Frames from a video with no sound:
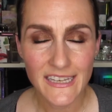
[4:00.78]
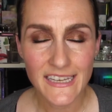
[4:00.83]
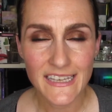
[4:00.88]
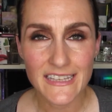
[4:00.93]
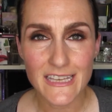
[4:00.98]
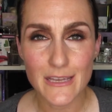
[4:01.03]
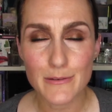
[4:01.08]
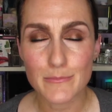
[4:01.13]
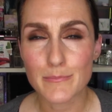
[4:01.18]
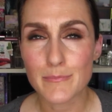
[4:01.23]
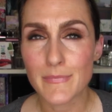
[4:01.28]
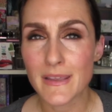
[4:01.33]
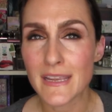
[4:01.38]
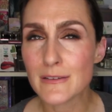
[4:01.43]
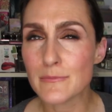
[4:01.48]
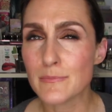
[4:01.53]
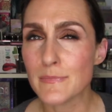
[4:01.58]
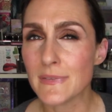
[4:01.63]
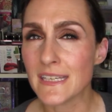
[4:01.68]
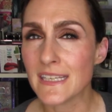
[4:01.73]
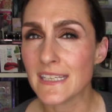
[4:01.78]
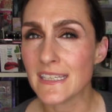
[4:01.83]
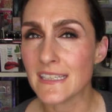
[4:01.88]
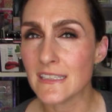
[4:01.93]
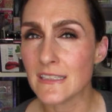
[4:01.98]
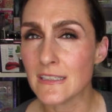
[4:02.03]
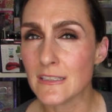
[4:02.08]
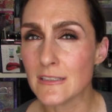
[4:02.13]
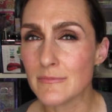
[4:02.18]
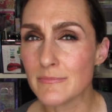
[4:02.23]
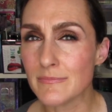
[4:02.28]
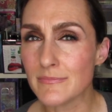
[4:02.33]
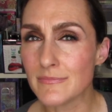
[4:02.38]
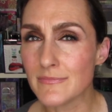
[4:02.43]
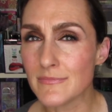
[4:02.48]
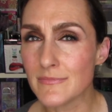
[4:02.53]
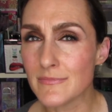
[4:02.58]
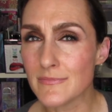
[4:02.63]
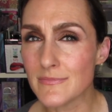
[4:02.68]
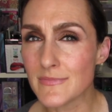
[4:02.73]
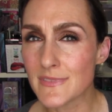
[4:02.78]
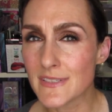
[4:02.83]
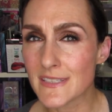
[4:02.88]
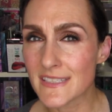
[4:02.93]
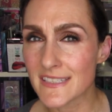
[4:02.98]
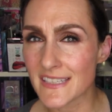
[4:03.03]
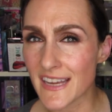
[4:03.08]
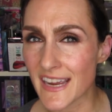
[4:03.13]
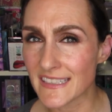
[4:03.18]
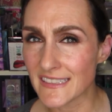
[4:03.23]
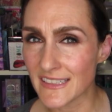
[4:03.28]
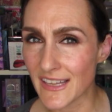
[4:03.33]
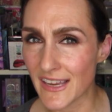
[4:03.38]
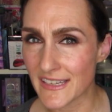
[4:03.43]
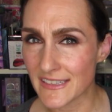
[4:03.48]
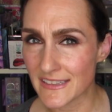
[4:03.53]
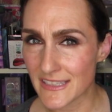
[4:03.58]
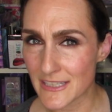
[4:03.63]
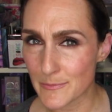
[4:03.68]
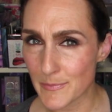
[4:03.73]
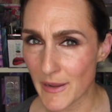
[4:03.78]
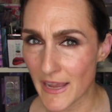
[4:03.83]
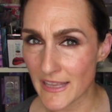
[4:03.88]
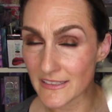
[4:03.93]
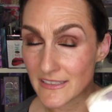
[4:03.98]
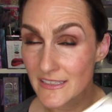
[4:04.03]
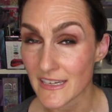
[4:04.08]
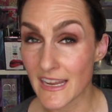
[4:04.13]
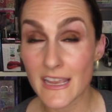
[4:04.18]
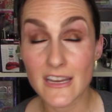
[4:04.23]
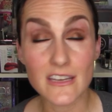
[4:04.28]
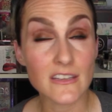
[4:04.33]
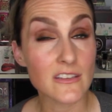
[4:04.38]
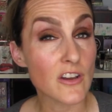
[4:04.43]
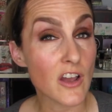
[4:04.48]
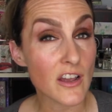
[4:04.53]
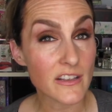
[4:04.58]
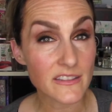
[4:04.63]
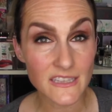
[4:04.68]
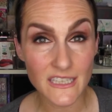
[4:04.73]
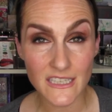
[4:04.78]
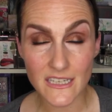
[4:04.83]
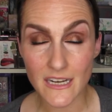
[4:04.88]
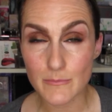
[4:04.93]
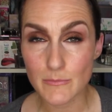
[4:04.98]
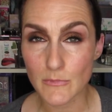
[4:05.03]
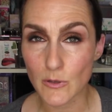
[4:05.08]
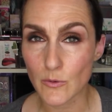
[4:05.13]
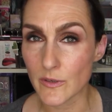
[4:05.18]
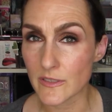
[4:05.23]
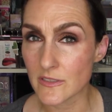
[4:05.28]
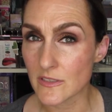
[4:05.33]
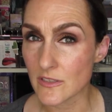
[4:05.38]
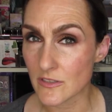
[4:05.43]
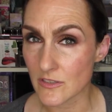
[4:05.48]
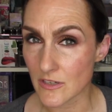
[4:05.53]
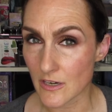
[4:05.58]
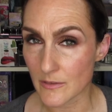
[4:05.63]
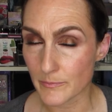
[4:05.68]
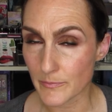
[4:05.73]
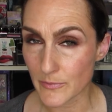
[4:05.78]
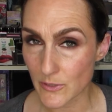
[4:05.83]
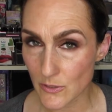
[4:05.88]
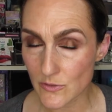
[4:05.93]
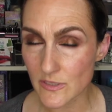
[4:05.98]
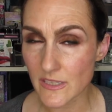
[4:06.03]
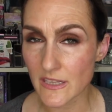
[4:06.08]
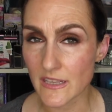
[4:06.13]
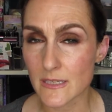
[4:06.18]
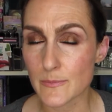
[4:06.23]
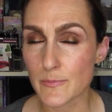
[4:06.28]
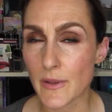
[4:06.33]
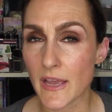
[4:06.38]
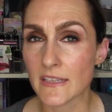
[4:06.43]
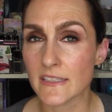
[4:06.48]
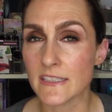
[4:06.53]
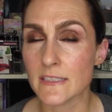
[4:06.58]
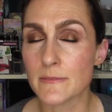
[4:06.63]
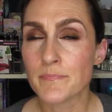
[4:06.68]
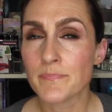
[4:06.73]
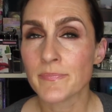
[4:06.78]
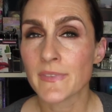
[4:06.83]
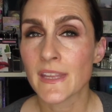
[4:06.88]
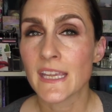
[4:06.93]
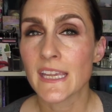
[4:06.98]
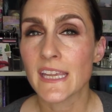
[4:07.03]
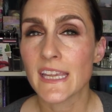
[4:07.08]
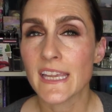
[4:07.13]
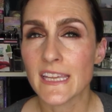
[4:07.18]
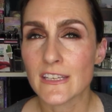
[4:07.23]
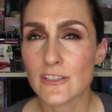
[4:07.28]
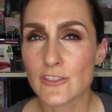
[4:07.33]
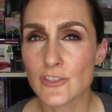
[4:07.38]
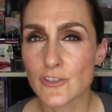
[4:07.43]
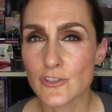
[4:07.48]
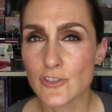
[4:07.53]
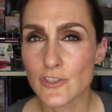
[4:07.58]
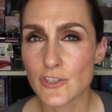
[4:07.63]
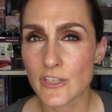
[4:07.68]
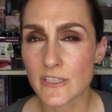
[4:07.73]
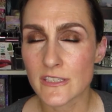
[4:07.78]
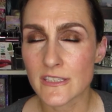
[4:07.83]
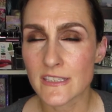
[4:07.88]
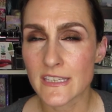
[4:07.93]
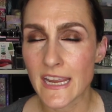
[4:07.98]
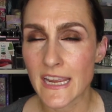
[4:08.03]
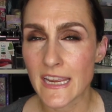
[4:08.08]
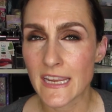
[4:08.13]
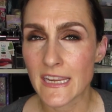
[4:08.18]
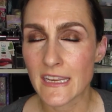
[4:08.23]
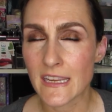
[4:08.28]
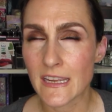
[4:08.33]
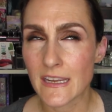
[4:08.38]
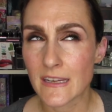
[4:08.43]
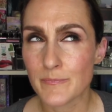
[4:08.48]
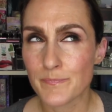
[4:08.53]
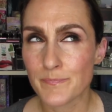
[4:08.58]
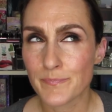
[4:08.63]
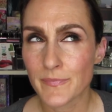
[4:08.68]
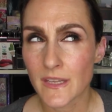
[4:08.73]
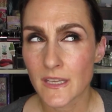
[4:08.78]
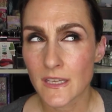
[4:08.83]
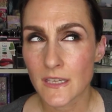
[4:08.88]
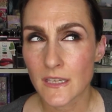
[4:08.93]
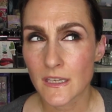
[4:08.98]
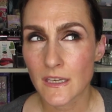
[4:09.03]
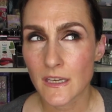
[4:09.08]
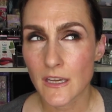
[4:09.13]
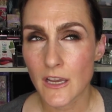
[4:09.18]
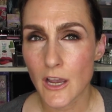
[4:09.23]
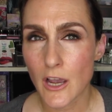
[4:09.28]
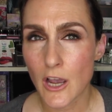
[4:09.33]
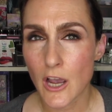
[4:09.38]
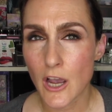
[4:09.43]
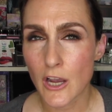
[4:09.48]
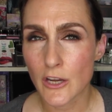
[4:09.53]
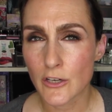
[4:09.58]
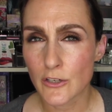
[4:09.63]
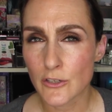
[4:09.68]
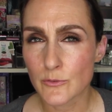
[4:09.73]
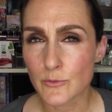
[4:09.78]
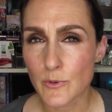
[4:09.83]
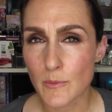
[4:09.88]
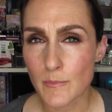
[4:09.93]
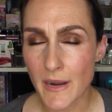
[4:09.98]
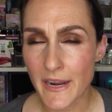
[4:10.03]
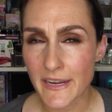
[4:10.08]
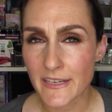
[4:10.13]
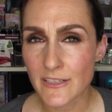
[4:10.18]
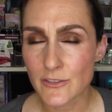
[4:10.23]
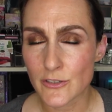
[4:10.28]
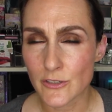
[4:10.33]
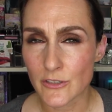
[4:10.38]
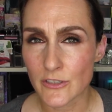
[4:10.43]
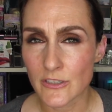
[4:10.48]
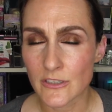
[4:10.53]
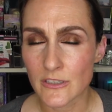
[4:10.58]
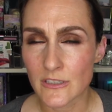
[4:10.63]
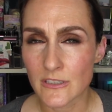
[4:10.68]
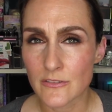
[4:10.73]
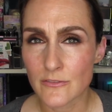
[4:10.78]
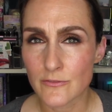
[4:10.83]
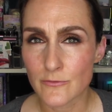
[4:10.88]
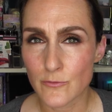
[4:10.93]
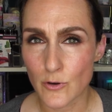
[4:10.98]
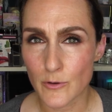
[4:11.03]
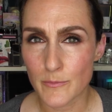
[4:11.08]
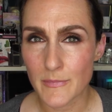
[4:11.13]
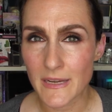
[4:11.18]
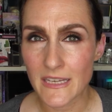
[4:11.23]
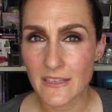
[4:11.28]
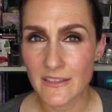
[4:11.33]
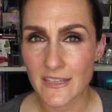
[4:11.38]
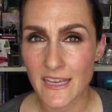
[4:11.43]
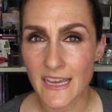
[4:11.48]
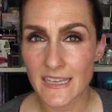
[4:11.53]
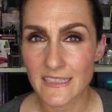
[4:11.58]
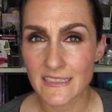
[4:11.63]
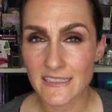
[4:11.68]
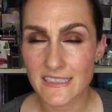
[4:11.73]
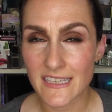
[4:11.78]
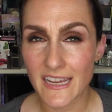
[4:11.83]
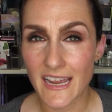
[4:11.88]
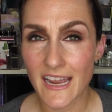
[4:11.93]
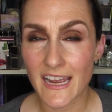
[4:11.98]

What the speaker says: that made me sideline this palette. Not that I'm going to stop using this palette, it's just a good reminder for me that